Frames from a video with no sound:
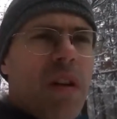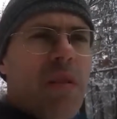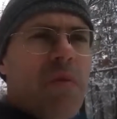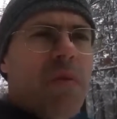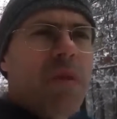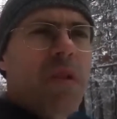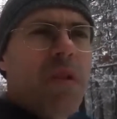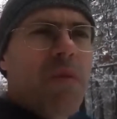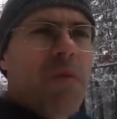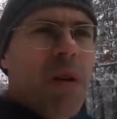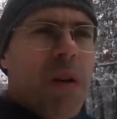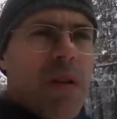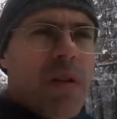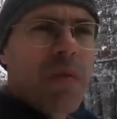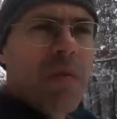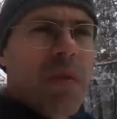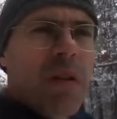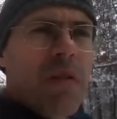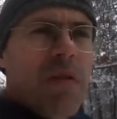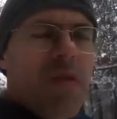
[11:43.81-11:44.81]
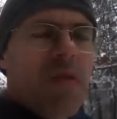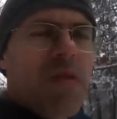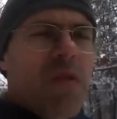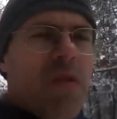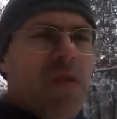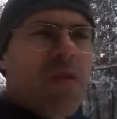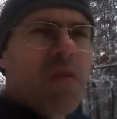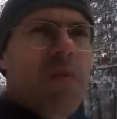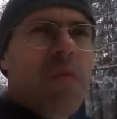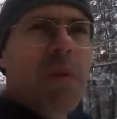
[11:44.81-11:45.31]
It was a welcome thing to
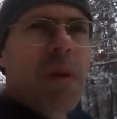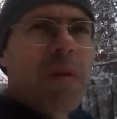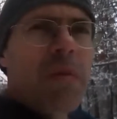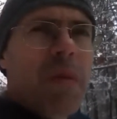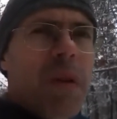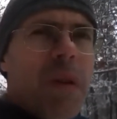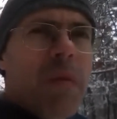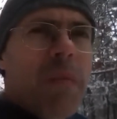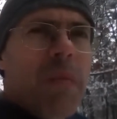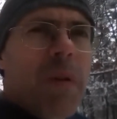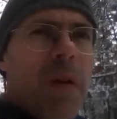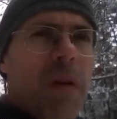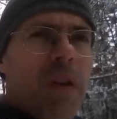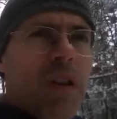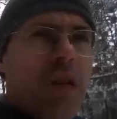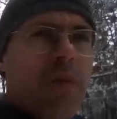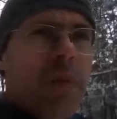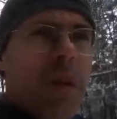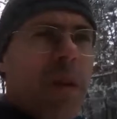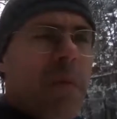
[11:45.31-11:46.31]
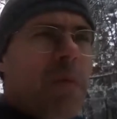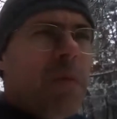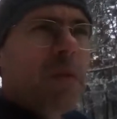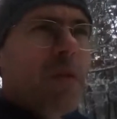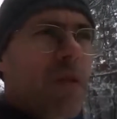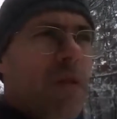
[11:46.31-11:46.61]
do to meet with the Polish people,